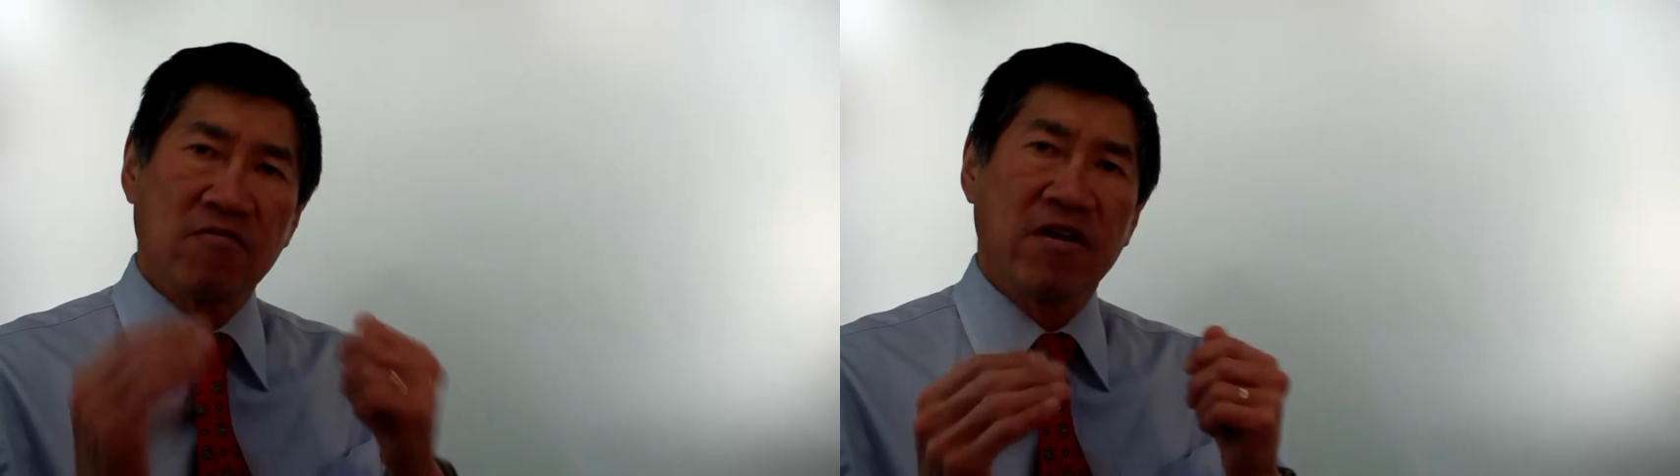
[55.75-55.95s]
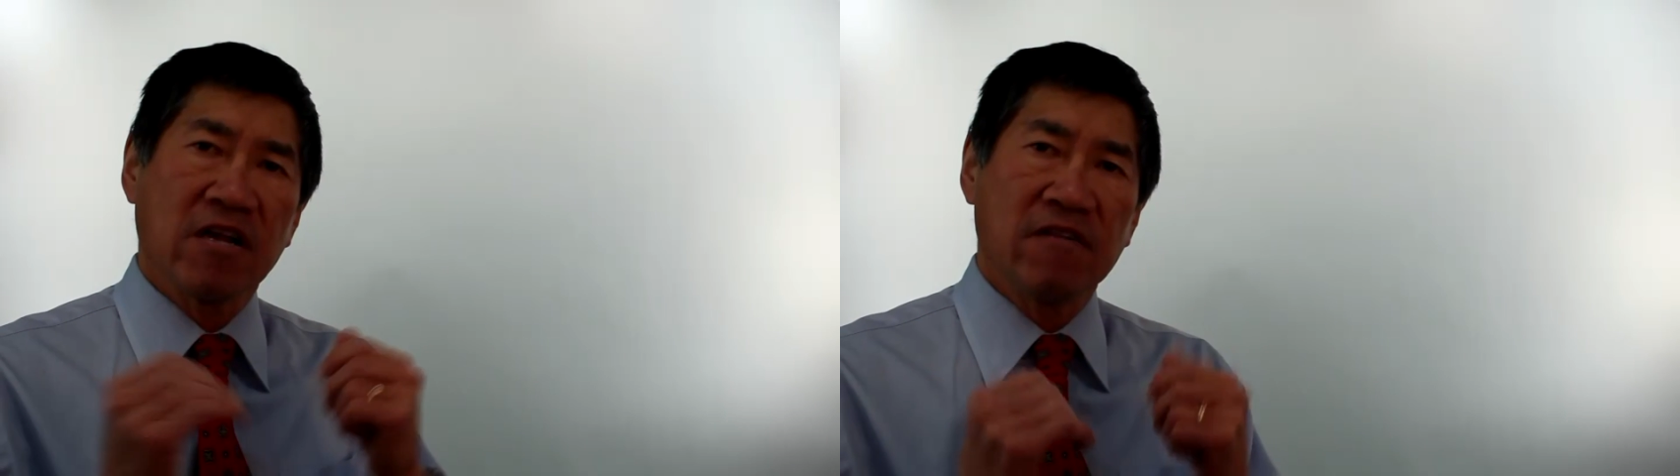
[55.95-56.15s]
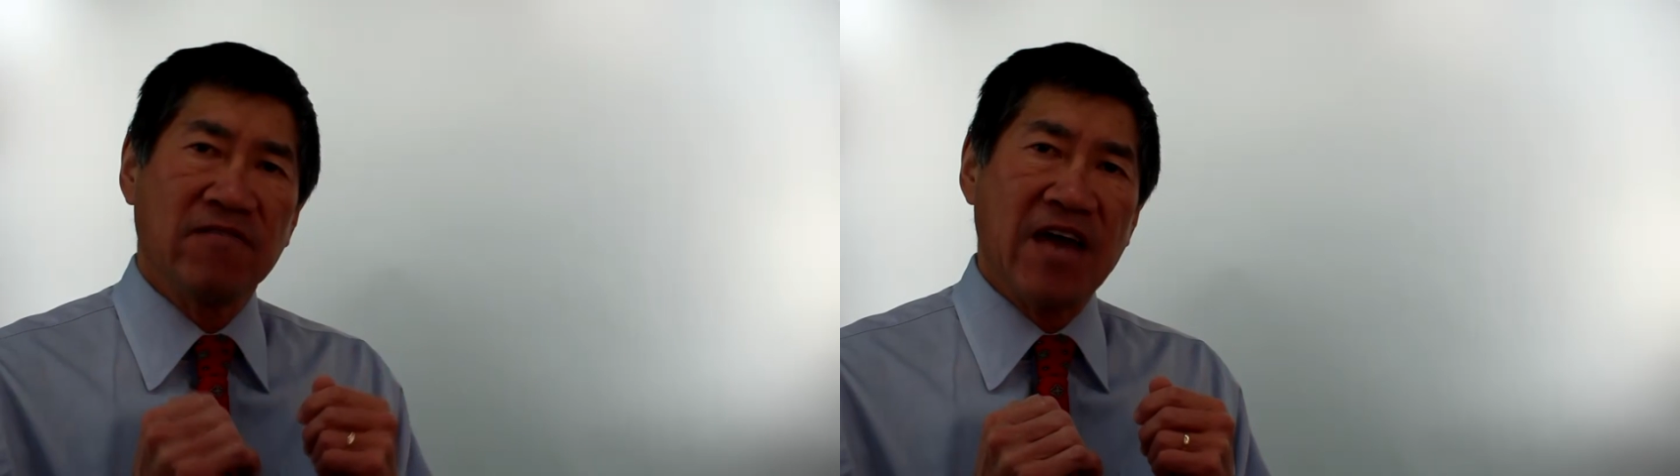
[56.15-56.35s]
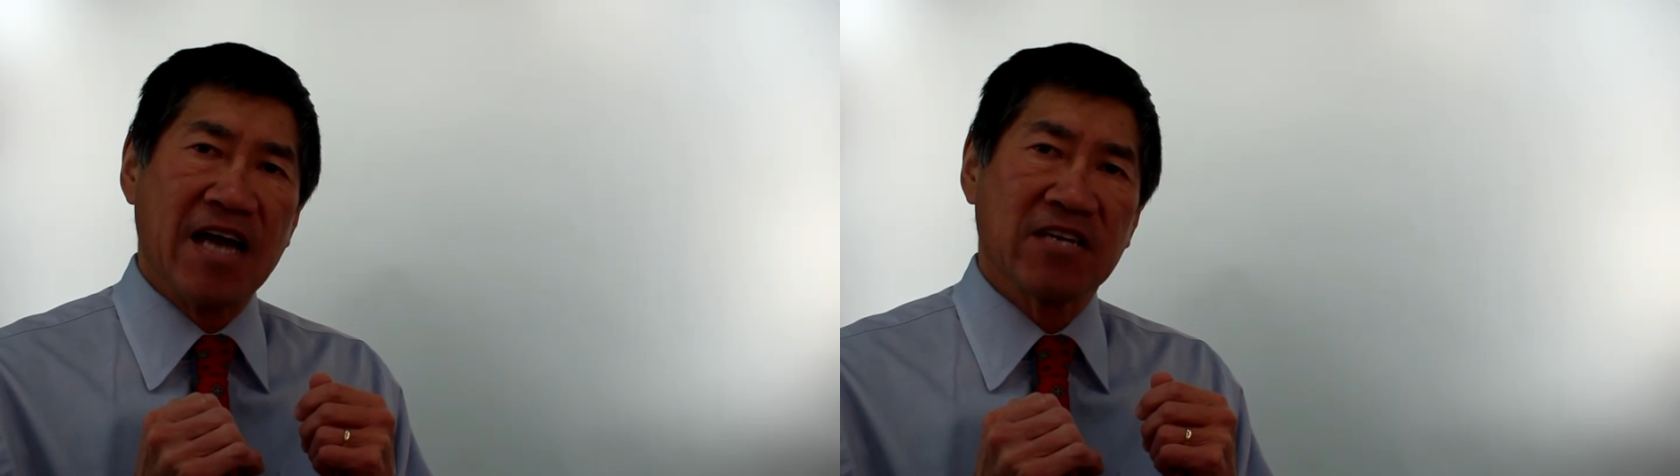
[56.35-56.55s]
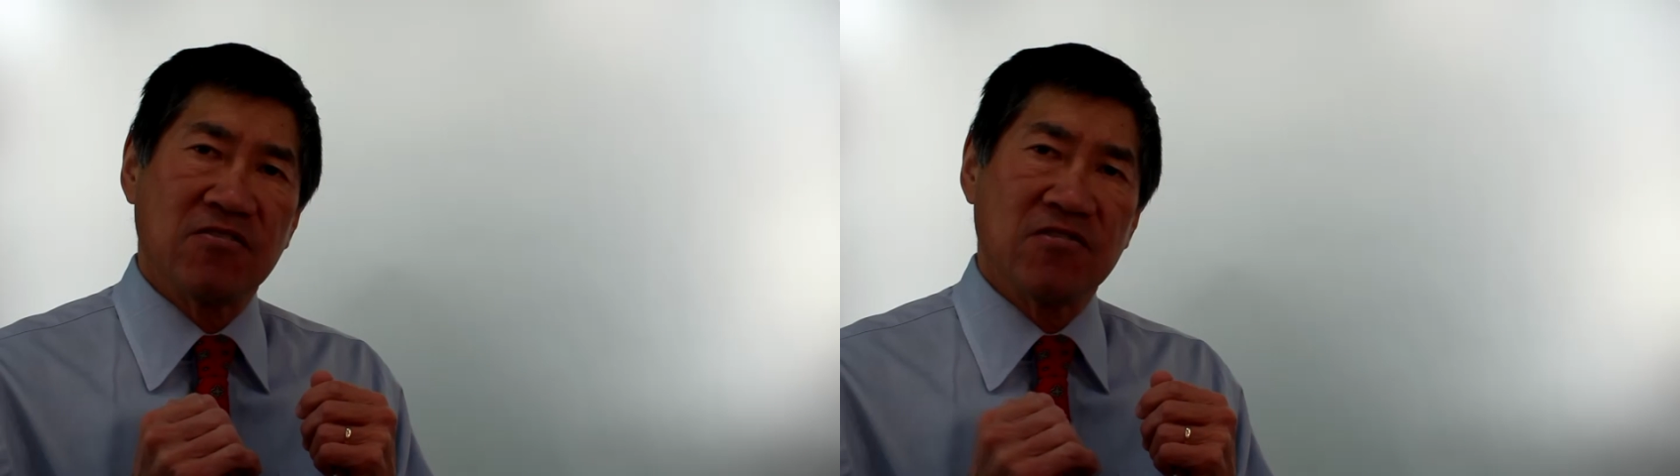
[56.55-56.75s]
critical
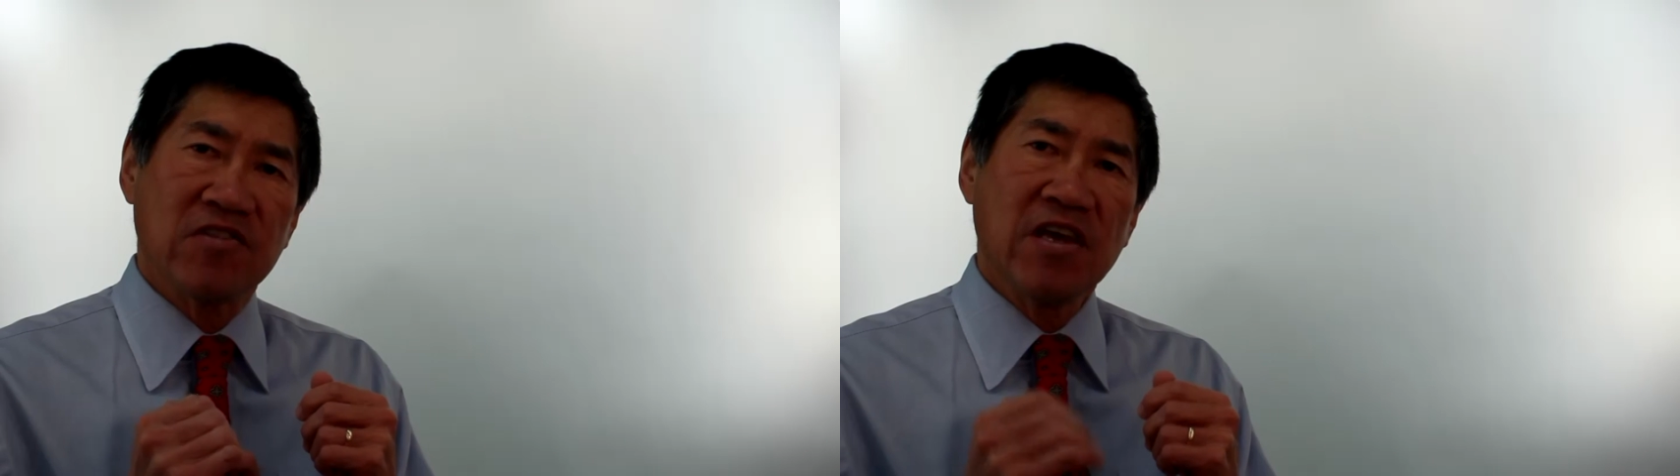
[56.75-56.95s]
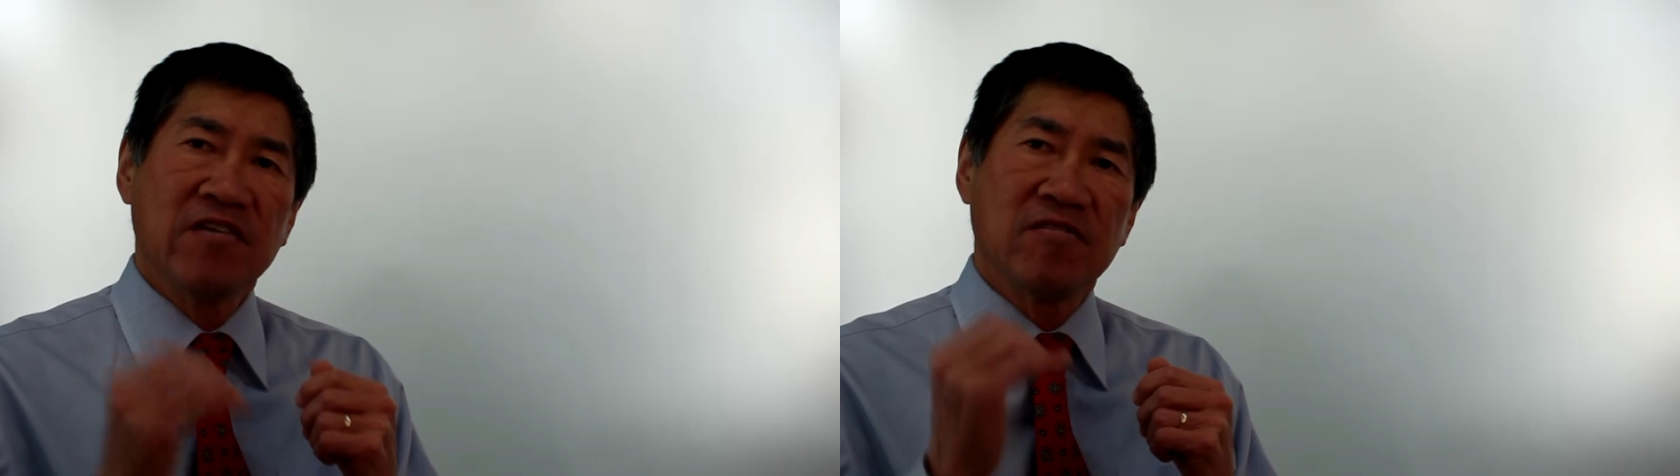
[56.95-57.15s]
factors,